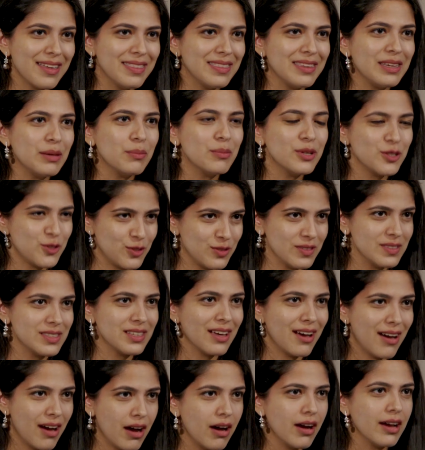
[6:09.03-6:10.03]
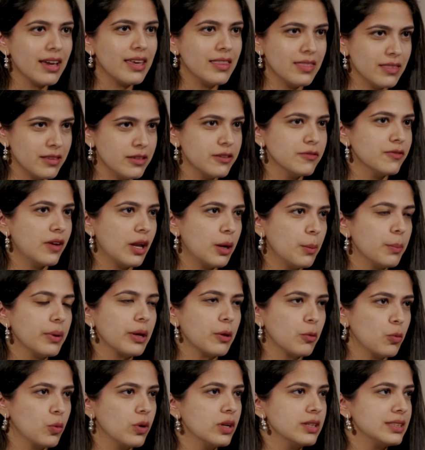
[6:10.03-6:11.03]
and the emissions are in the
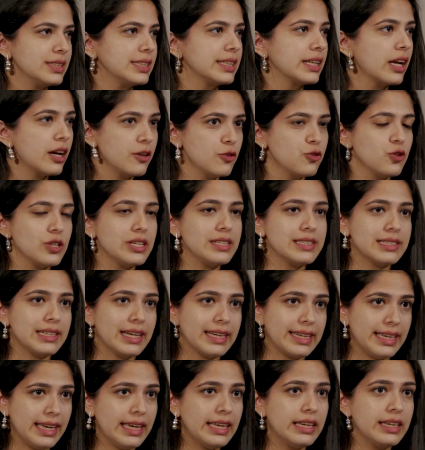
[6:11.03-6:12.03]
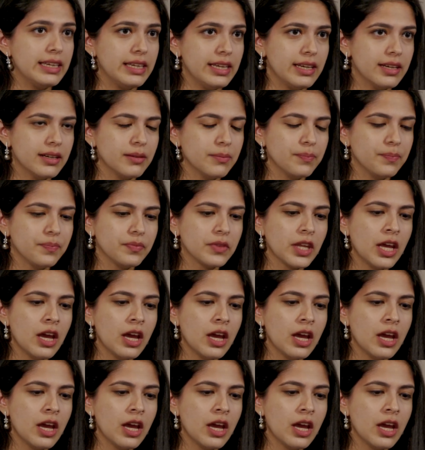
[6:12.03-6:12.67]
developing world, in countries like India.